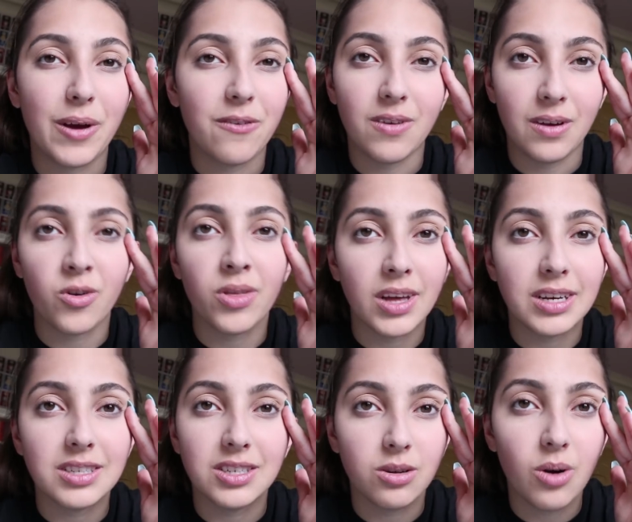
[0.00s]
my favorite thing
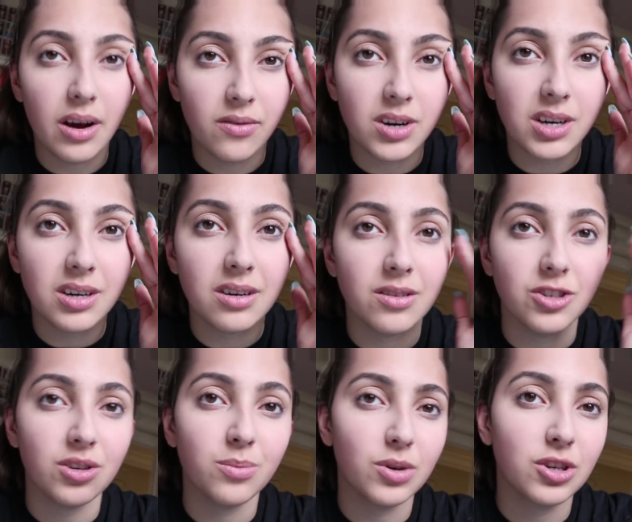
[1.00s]
to do ever
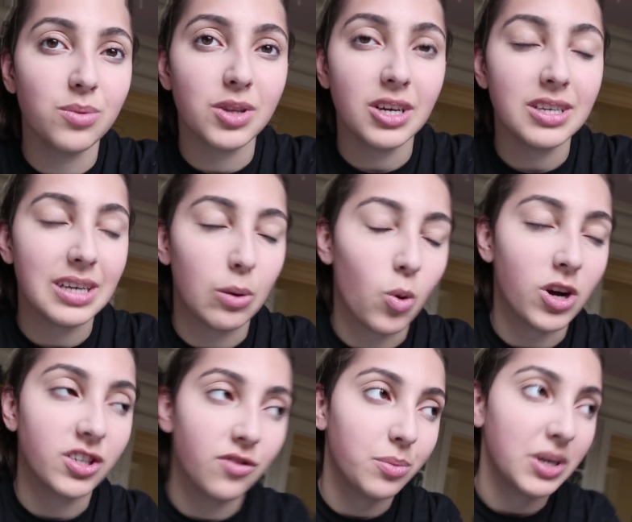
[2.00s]
during Booktubeathon is like
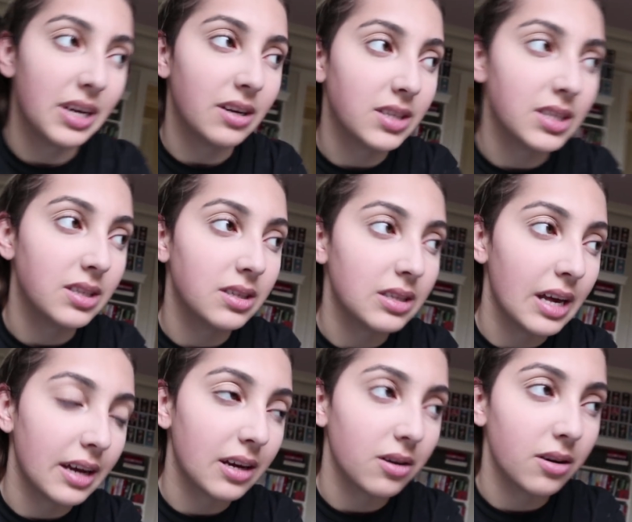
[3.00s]
watch everybody else's
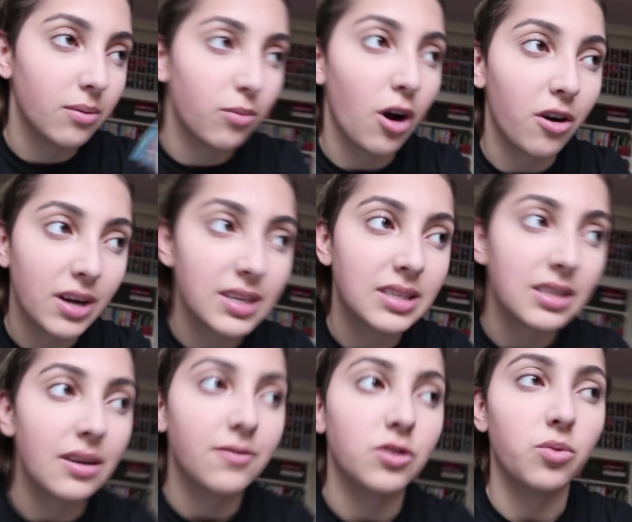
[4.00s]
like progress and
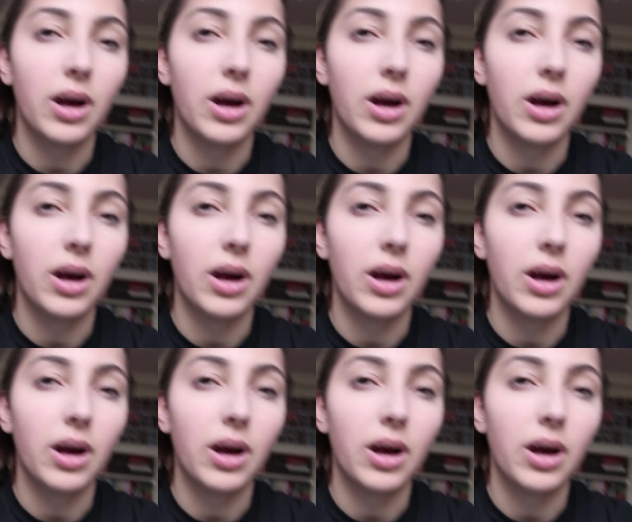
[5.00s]
stuff as